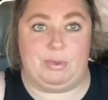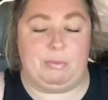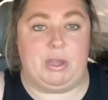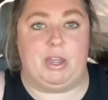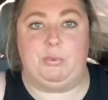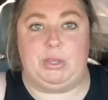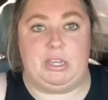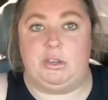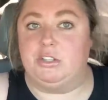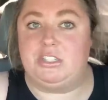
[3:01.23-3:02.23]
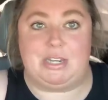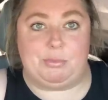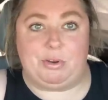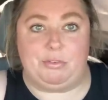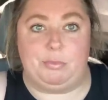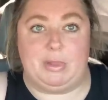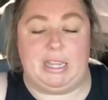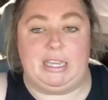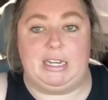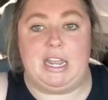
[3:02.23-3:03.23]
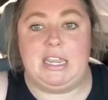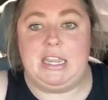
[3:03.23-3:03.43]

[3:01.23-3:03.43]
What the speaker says: Pippa. We stepped off a plane